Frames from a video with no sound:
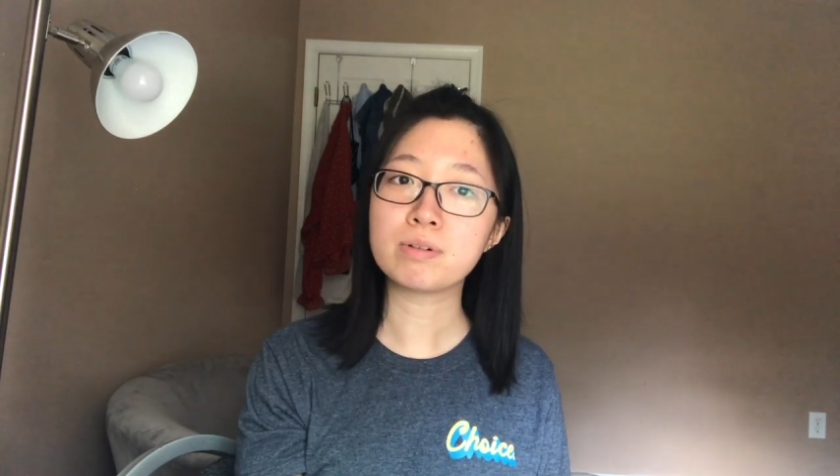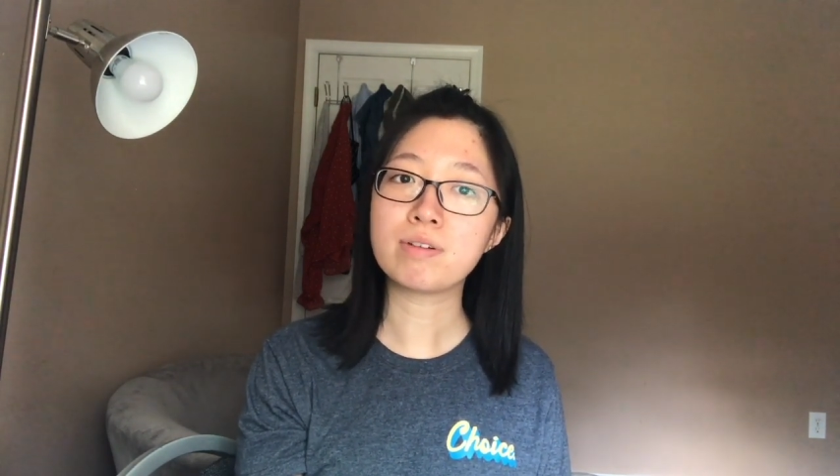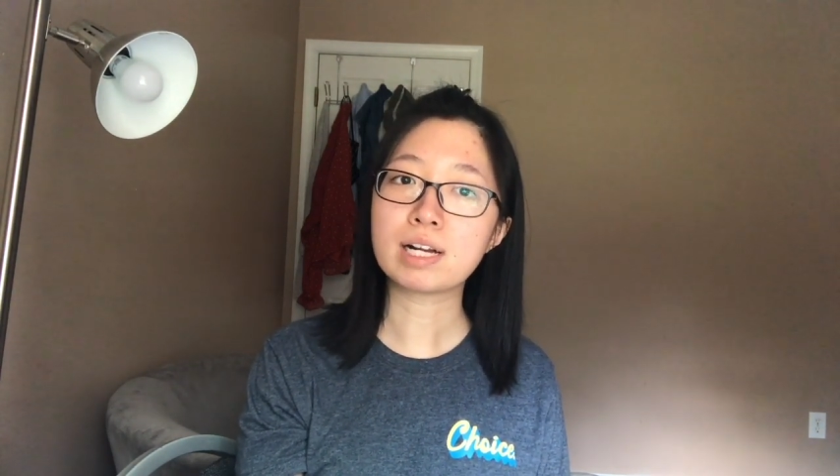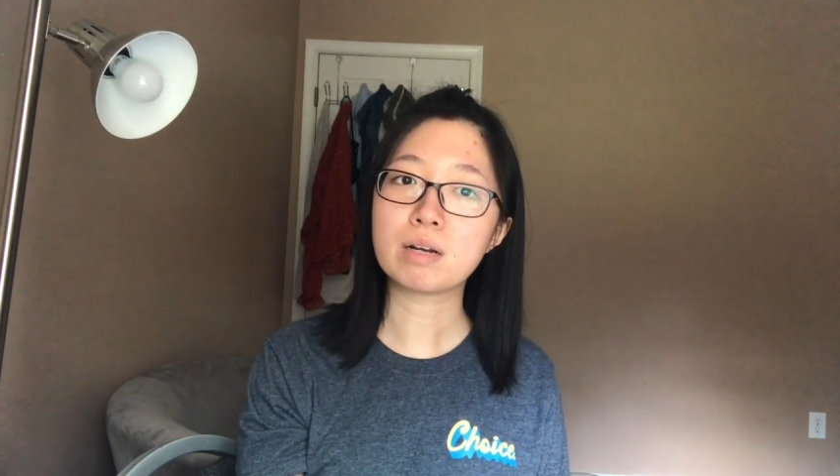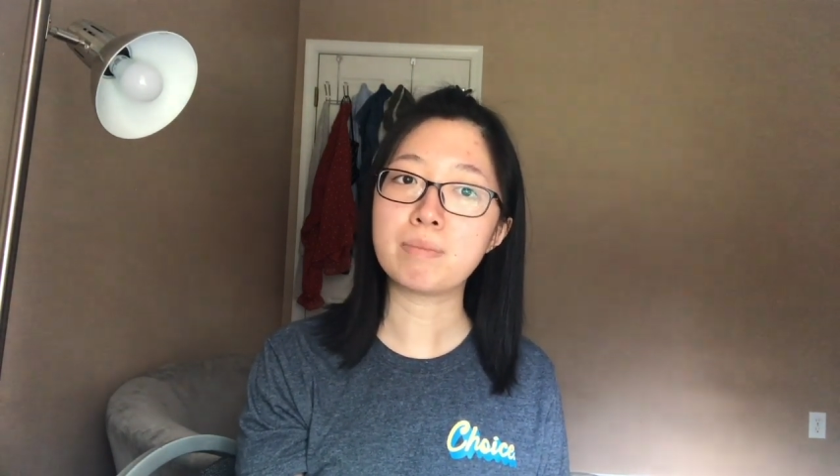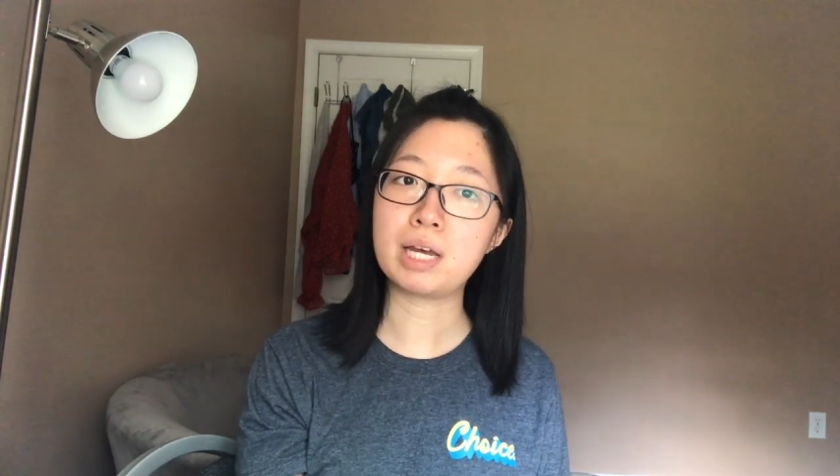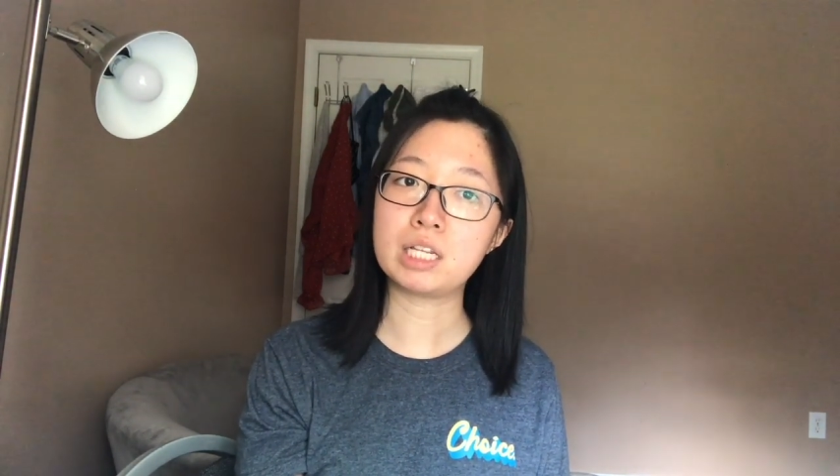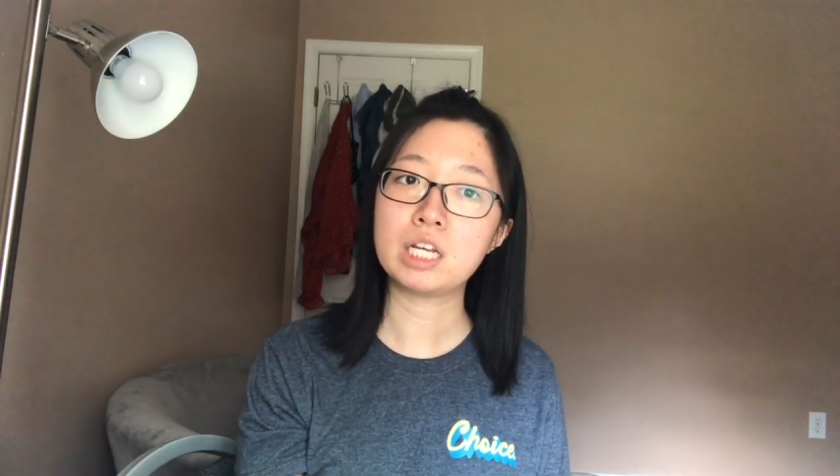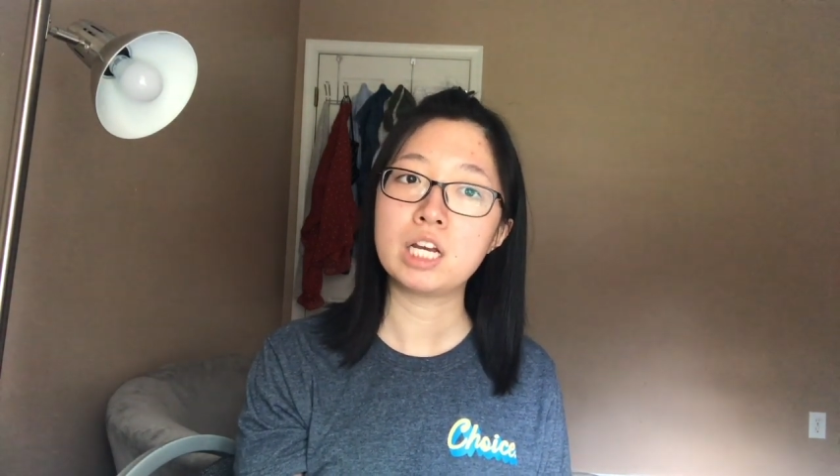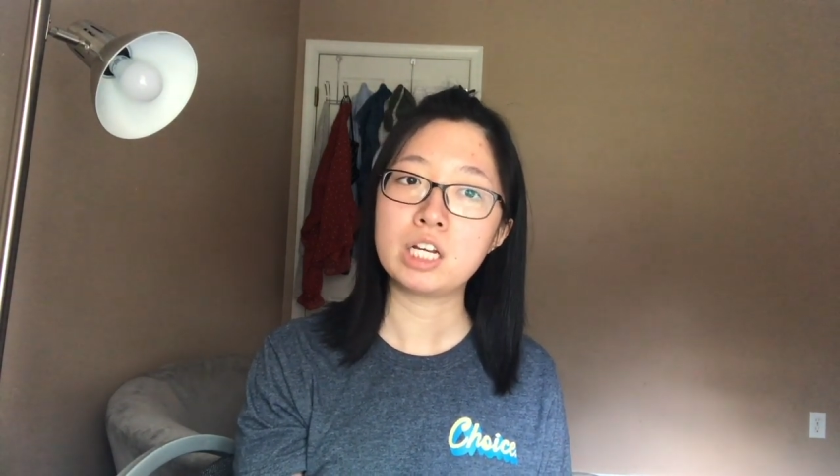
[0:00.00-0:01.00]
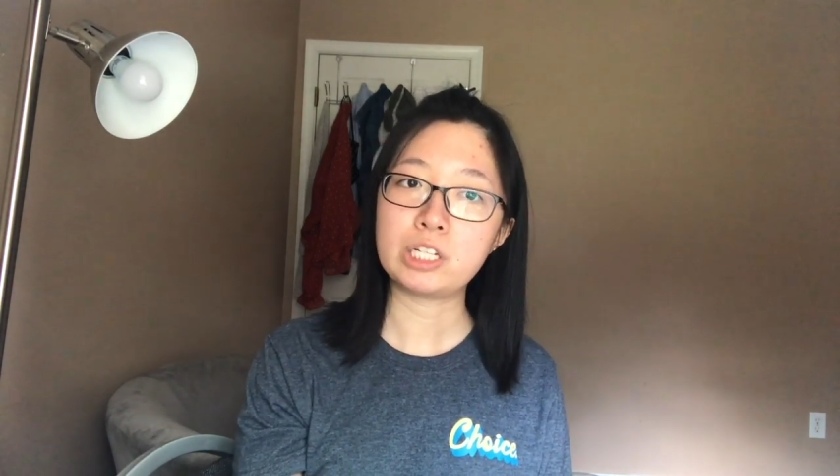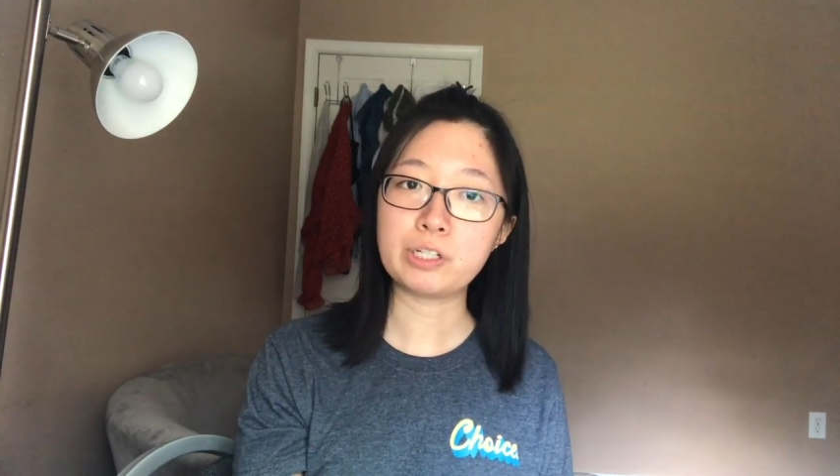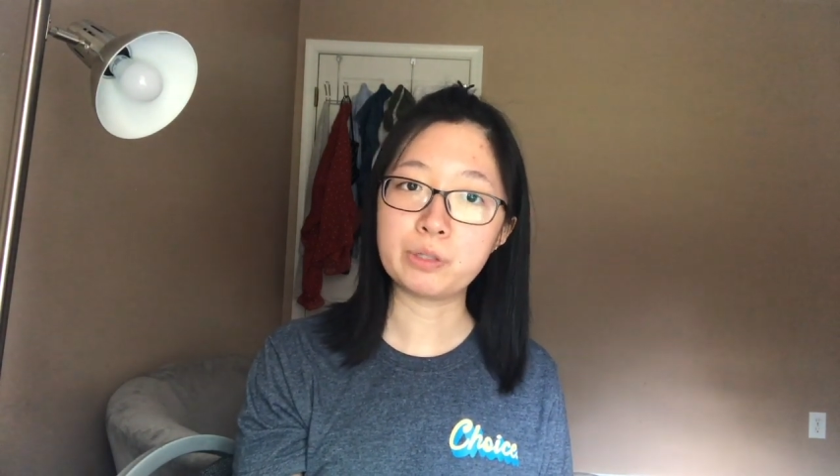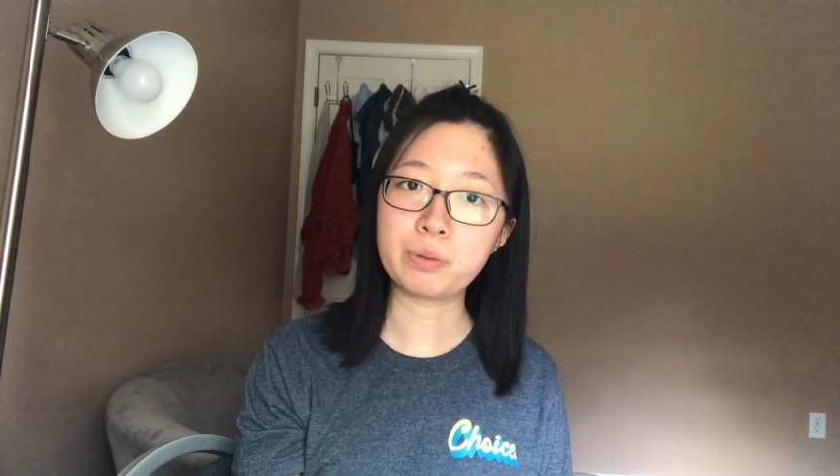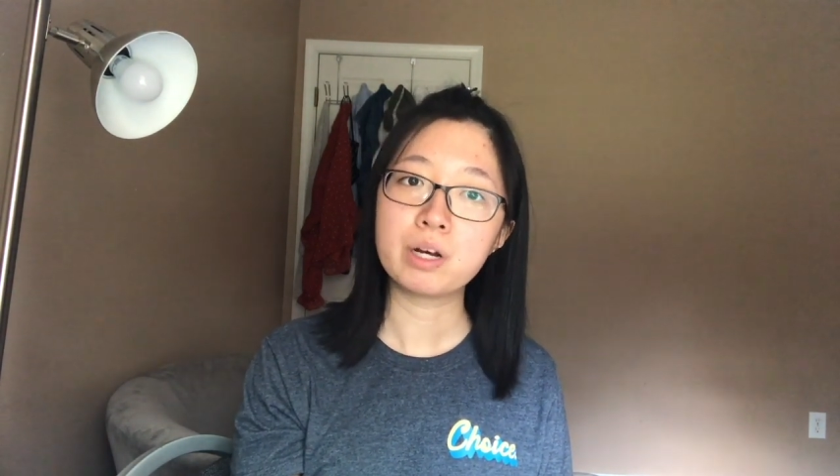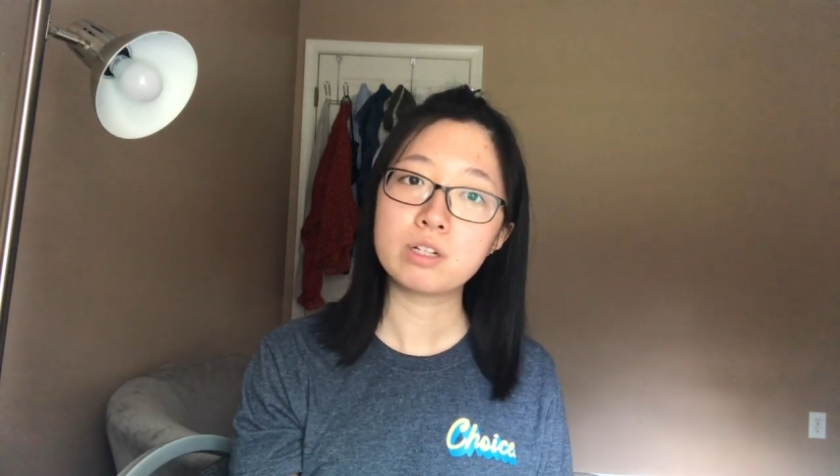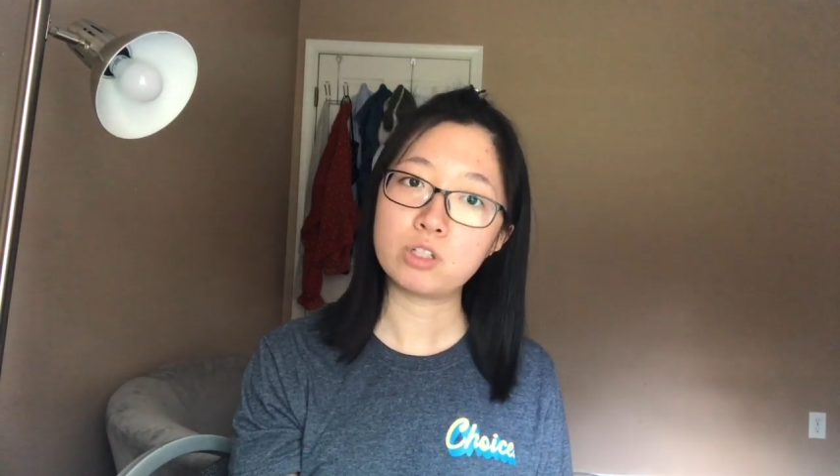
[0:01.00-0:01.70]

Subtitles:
recommend you